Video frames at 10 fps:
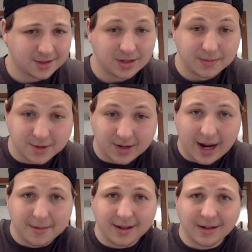your
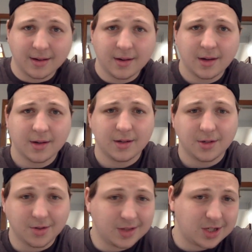subscribing
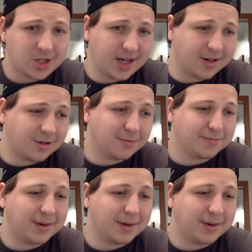to this channel.